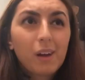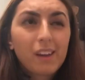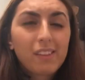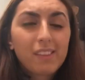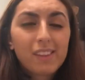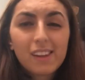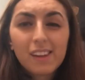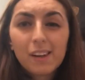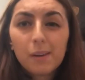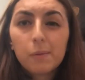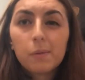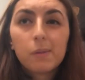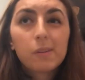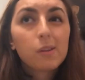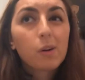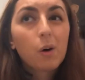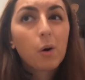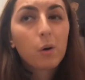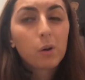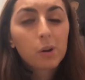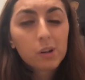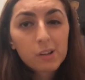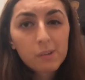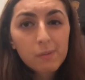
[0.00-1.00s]
I think it was
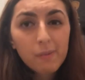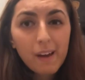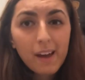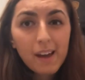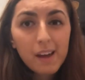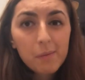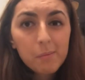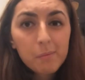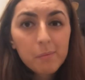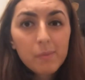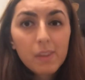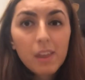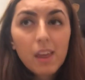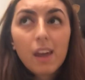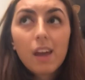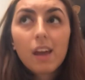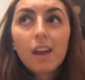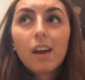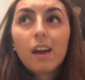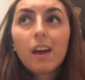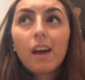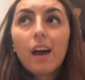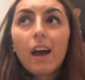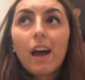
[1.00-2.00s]
Oxfam,
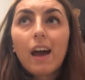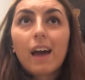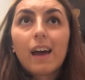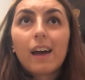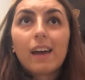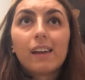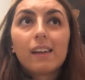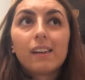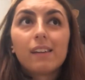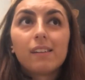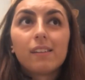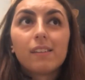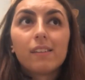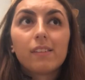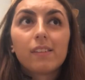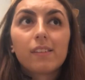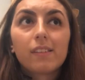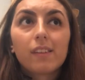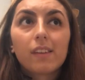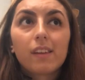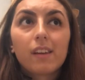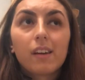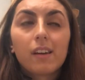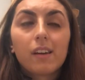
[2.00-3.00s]

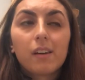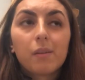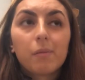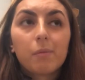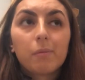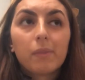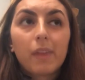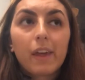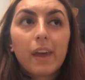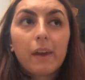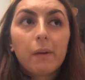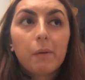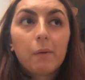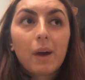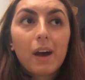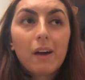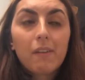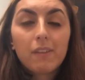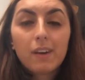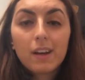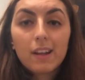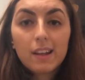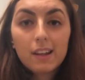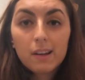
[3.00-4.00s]
and they were
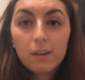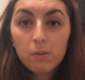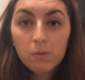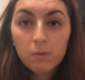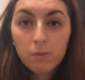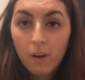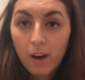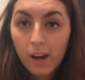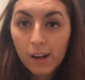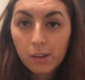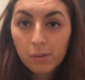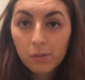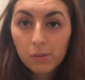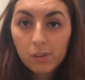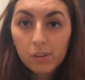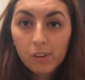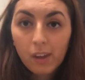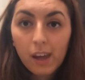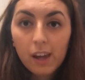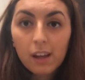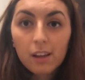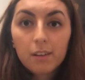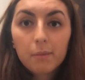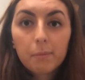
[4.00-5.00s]
having a little vinyl
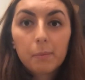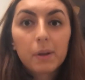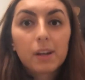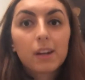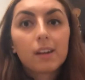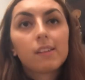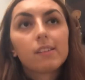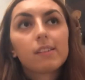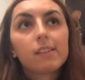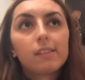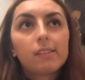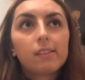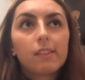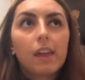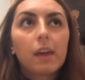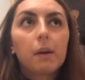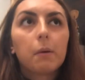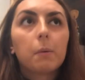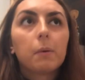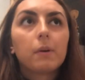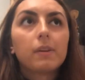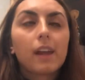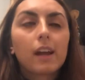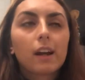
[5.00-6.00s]
sale because they
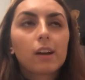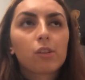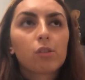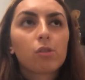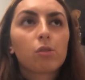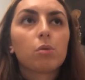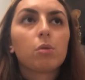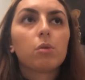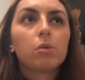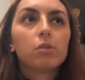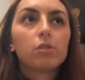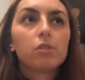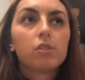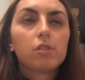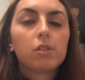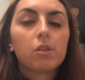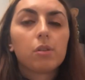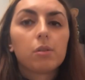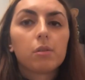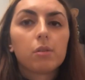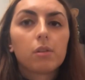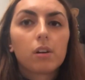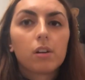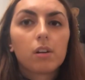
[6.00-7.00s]
were next door
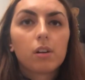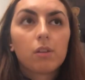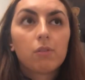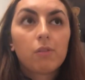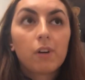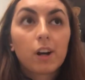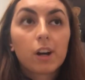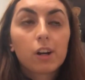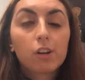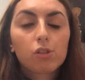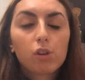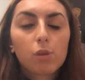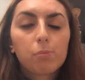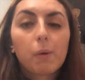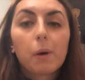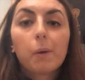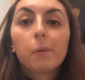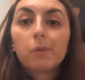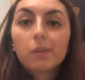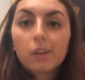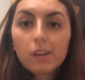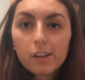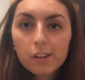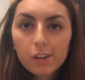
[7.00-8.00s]
to a record shop I
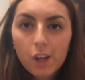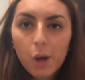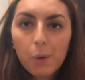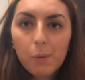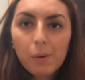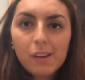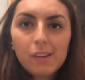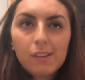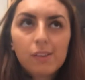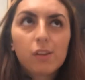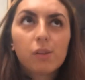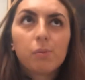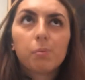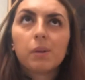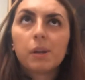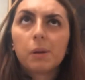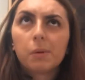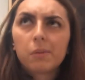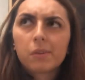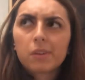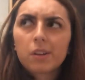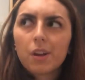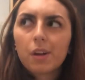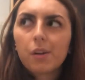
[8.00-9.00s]
was going to go into, but it
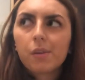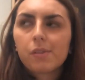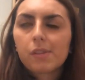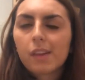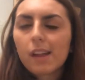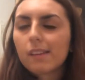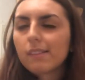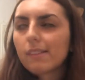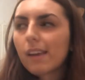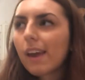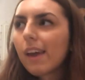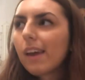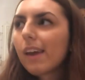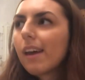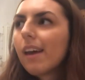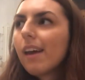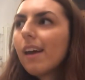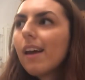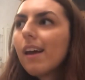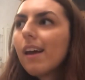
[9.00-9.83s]
was closed that day.